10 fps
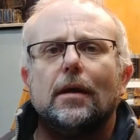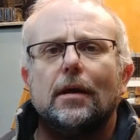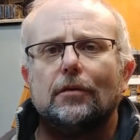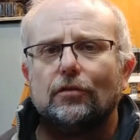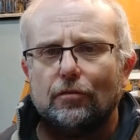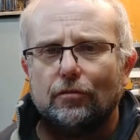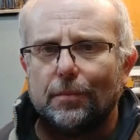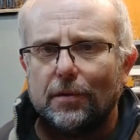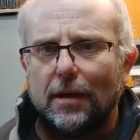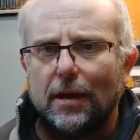scripts
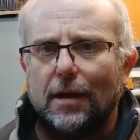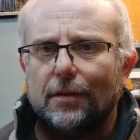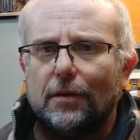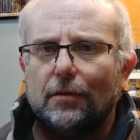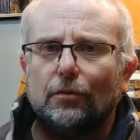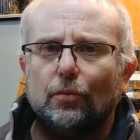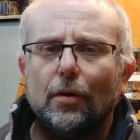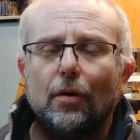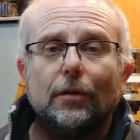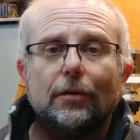out there as
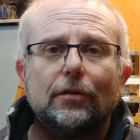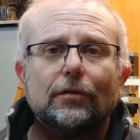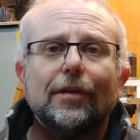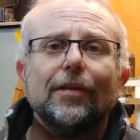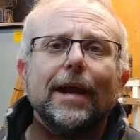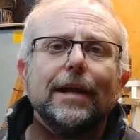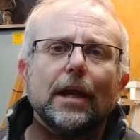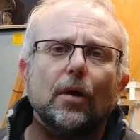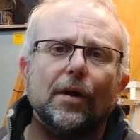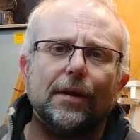well, just that they go
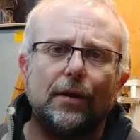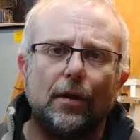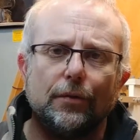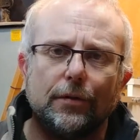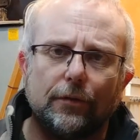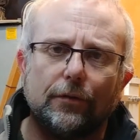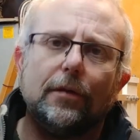unnoticed.